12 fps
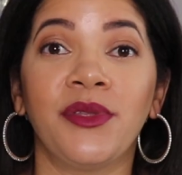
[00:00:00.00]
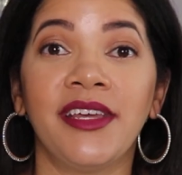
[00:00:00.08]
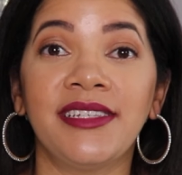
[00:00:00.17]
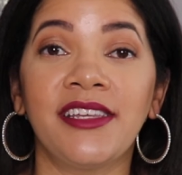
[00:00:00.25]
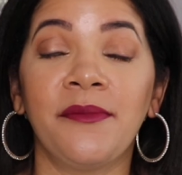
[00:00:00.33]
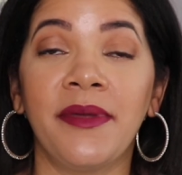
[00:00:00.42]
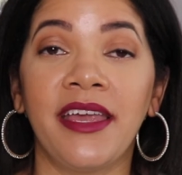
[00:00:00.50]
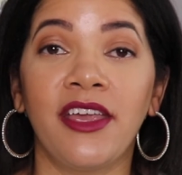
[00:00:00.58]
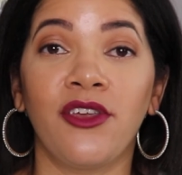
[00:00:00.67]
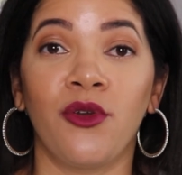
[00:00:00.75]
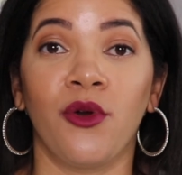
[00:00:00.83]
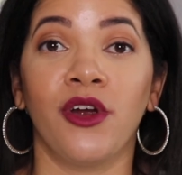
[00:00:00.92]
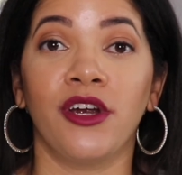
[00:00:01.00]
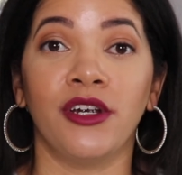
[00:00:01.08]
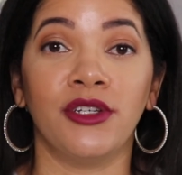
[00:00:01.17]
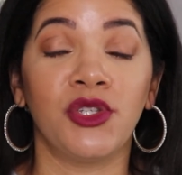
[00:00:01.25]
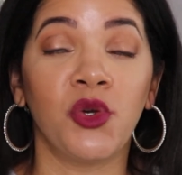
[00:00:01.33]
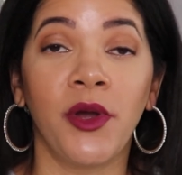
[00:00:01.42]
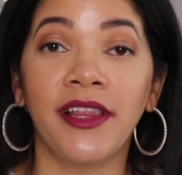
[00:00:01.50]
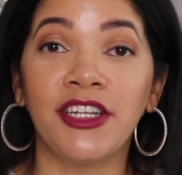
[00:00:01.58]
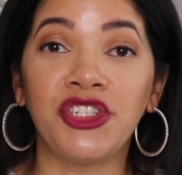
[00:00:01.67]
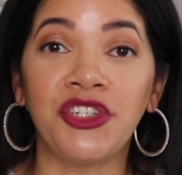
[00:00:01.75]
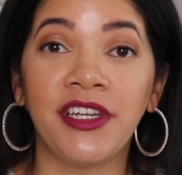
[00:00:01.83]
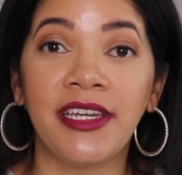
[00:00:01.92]
this could be your
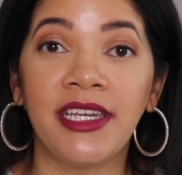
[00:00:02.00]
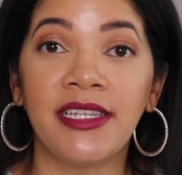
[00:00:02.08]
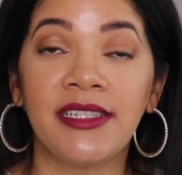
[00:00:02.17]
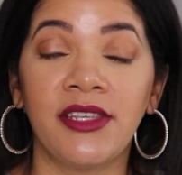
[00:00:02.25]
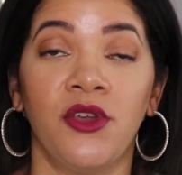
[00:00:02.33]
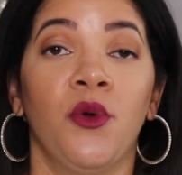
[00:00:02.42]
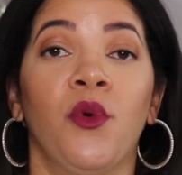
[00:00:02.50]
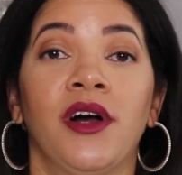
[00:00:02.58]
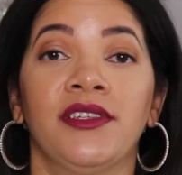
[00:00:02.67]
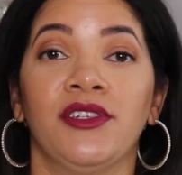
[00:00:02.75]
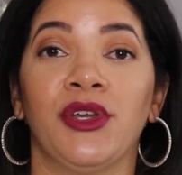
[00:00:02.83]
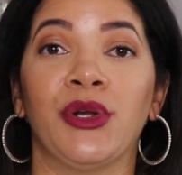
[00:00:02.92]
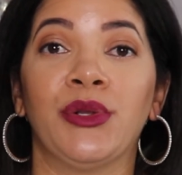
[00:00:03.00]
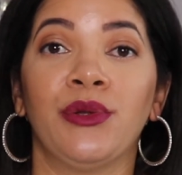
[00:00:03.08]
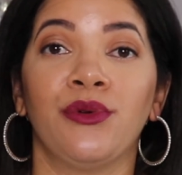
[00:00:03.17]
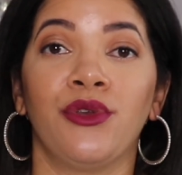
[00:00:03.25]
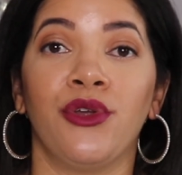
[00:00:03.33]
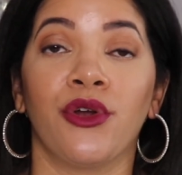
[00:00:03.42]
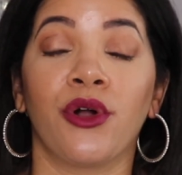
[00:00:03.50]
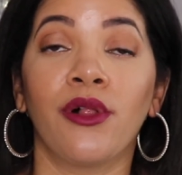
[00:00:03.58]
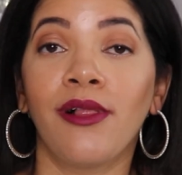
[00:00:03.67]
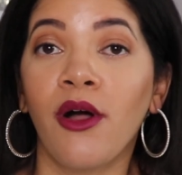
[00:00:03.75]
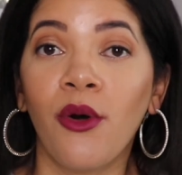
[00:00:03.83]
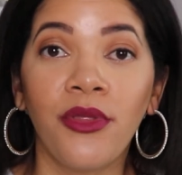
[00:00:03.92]
toiletries. You'll want to include your
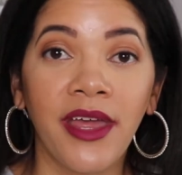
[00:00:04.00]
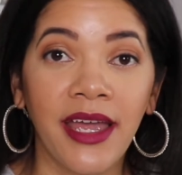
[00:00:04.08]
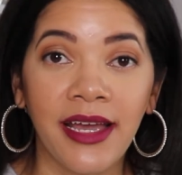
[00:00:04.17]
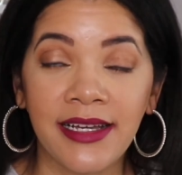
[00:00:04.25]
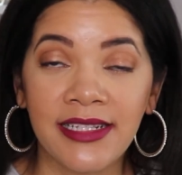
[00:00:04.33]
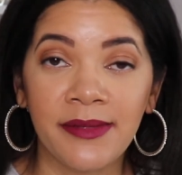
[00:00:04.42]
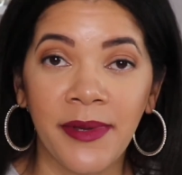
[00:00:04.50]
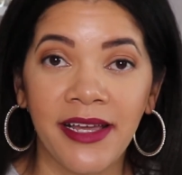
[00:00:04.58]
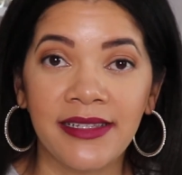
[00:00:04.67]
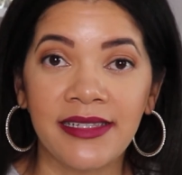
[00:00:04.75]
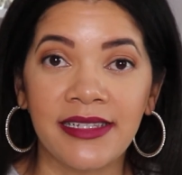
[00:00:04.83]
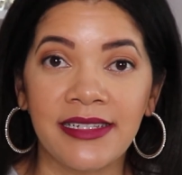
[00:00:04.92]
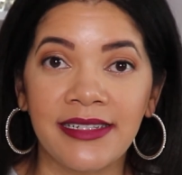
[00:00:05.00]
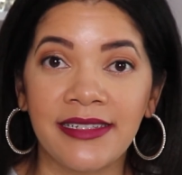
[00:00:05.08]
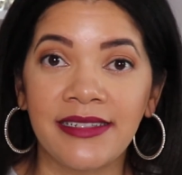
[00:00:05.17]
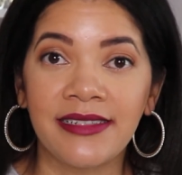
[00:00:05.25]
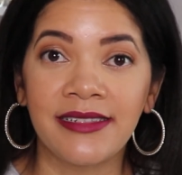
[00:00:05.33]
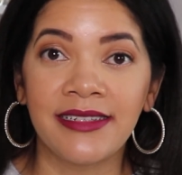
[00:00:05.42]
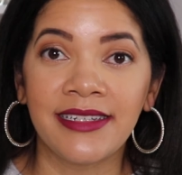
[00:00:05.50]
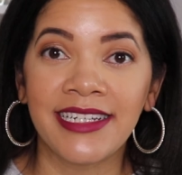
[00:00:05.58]
clothing expenses.